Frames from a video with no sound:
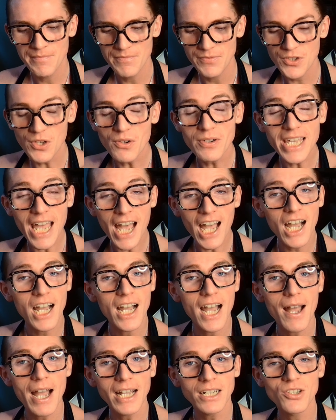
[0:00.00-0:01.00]
So
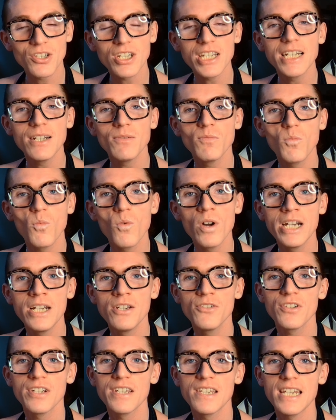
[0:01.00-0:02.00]
yeah, actually one
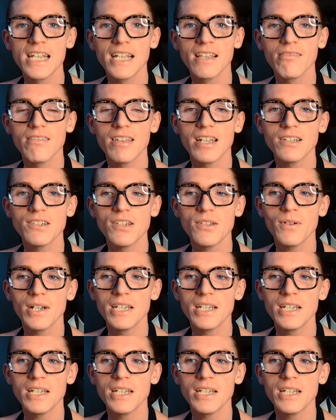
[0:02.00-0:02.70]
interesting thing too